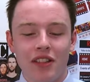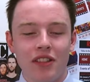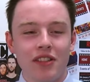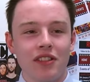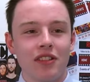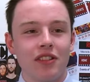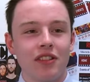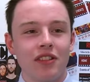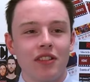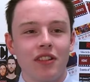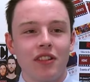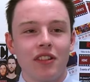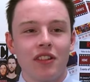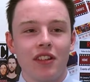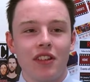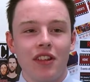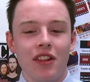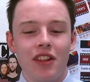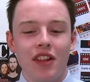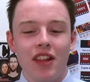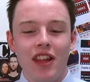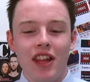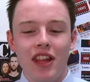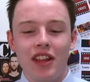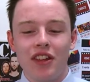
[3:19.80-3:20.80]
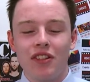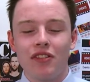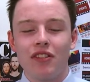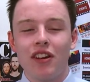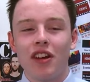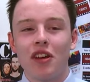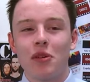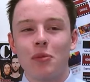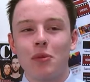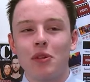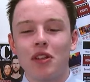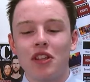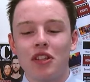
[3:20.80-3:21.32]
as
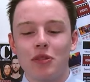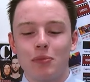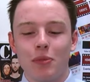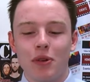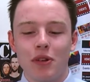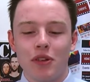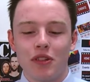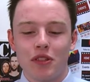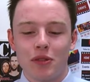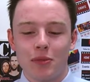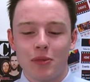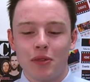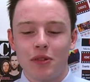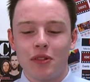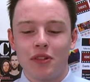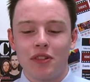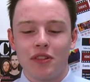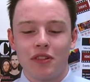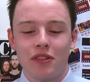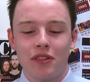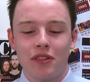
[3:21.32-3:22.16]
incredible as possible.